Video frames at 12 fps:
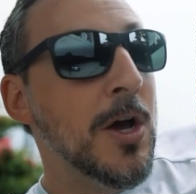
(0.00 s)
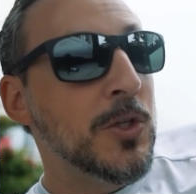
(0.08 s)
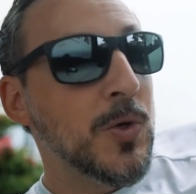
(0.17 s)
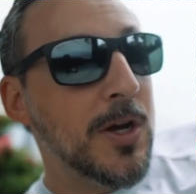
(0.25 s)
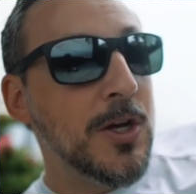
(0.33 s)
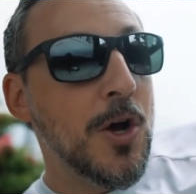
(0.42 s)

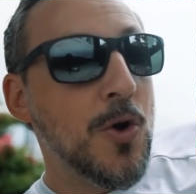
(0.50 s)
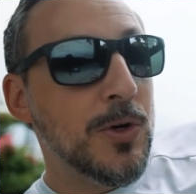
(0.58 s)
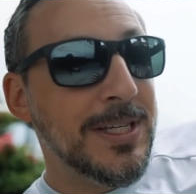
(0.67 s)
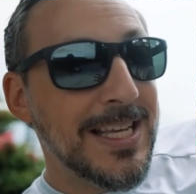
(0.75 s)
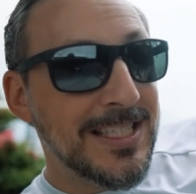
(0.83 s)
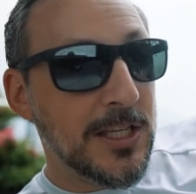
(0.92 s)
So I know
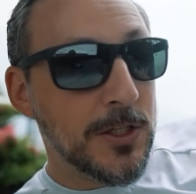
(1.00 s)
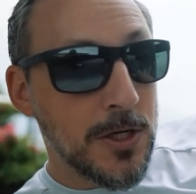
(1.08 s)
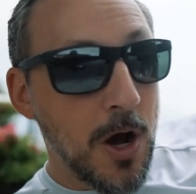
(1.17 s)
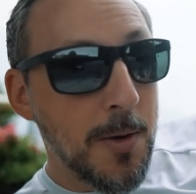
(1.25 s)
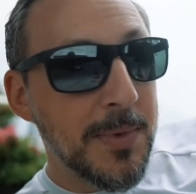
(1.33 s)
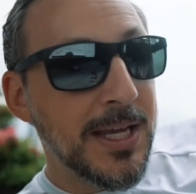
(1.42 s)
this is
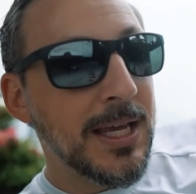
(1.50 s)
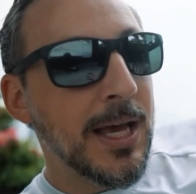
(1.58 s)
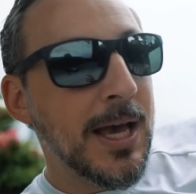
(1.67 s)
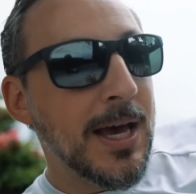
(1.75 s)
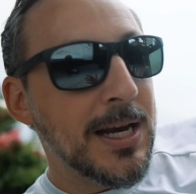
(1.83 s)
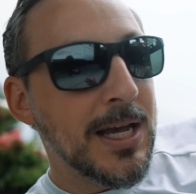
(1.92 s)
coming
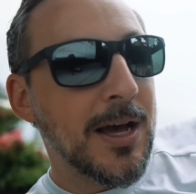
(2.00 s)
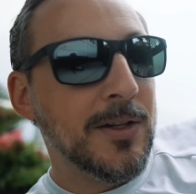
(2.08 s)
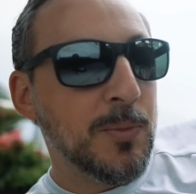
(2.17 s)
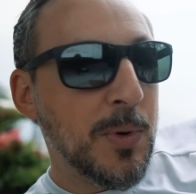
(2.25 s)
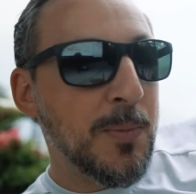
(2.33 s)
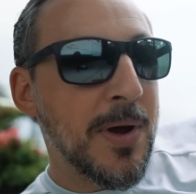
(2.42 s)
and I'm gonna have
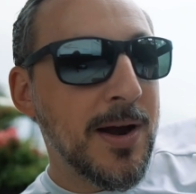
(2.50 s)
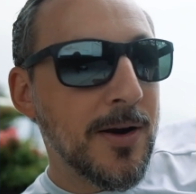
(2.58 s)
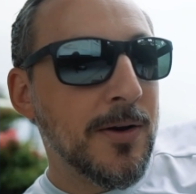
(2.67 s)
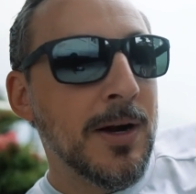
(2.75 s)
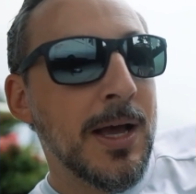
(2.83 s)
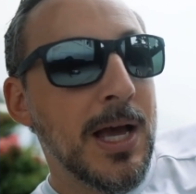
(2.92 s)
to
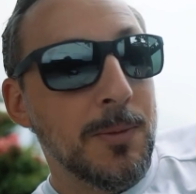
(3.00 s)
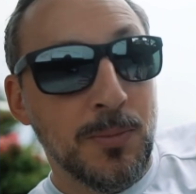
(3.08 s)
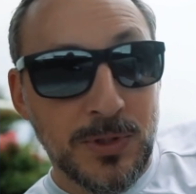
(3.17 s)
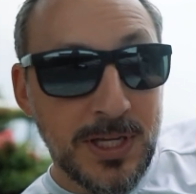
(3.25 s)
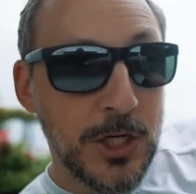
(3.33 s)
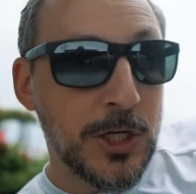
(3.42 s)
prepare and
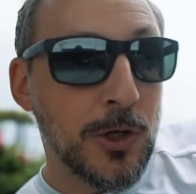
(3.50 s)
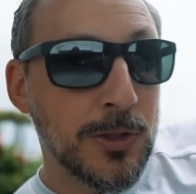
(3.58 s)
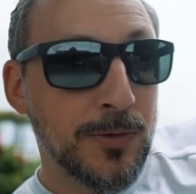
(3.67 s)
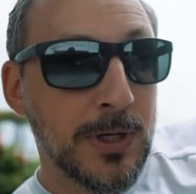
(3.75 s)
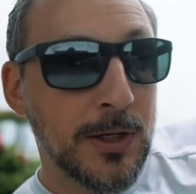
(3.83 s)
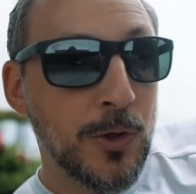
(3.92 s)
potentially
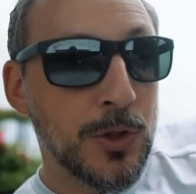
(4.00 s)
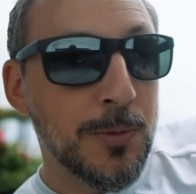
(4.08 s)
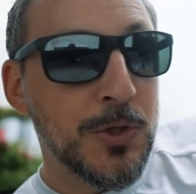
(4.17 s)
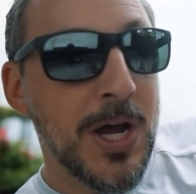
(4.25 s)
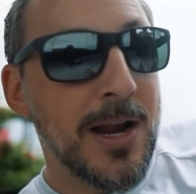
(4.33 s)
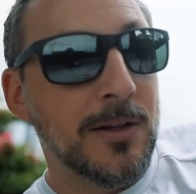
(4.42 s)
also for a
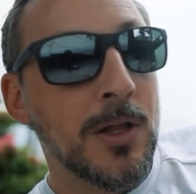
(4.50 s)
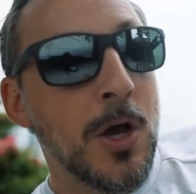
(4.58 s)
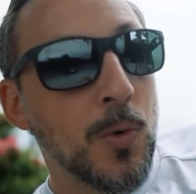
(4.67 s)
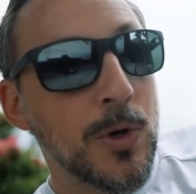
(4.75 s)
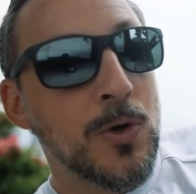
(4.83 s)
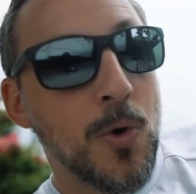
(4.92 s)
YouTube channel,
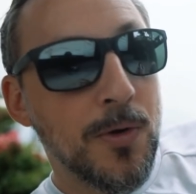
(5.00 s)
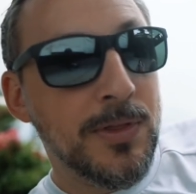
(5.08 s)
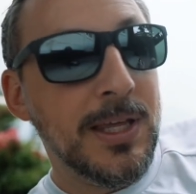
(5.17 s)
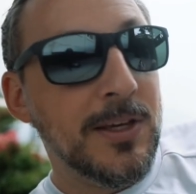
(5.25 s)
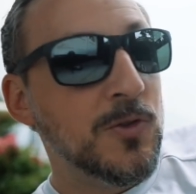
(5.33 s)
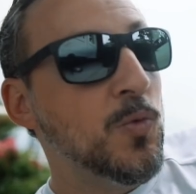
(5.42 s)
record
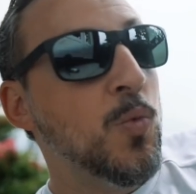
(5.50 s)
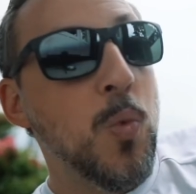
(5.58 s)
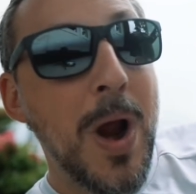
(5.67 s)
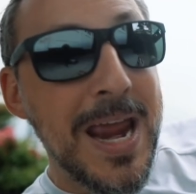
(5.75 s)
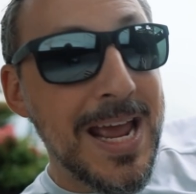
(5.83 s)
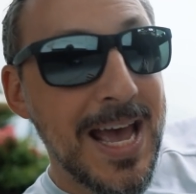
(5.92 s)
things
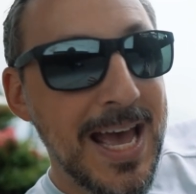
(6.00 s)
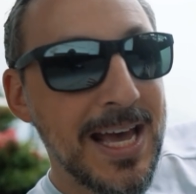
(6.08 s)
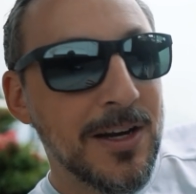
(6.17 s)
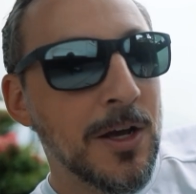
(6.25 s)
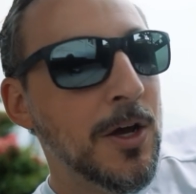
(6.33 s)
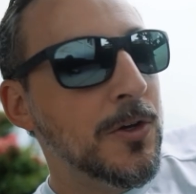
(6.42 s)
way
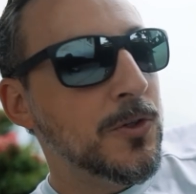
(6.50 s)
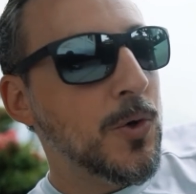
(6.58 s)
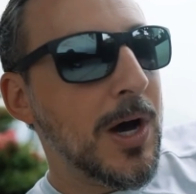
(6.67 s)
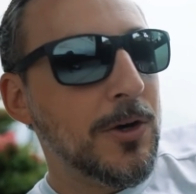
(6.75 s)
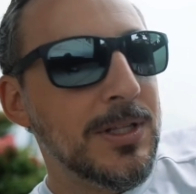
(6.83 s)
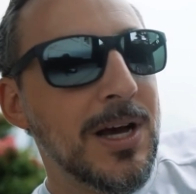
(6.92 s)
ahead so
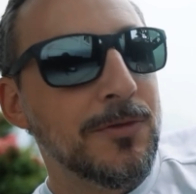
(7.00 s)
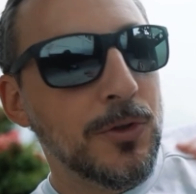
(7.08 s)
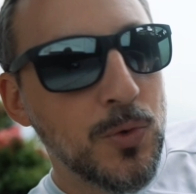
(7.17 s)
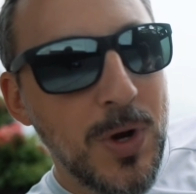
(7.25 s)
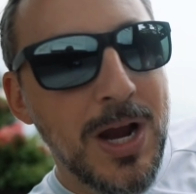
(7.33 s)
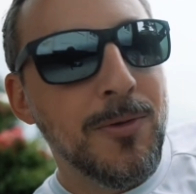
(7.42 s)
I don't have
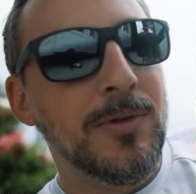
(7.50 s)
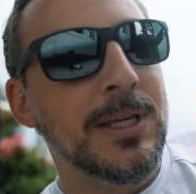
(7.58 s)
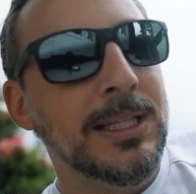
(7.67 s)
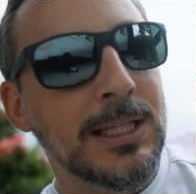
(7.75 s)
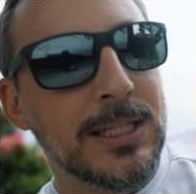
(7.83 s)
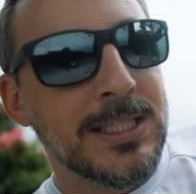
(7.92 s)
to do
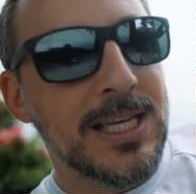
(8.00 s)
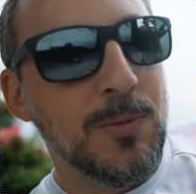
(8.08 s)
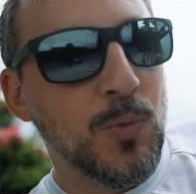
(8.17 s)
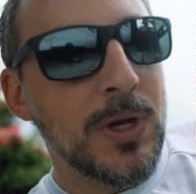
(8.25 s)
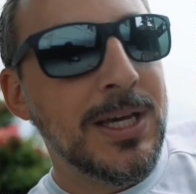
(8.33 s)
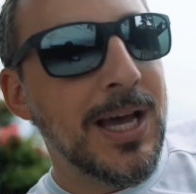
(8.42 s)
everything in the
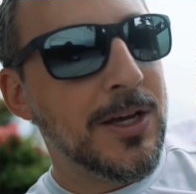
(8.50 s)
same week.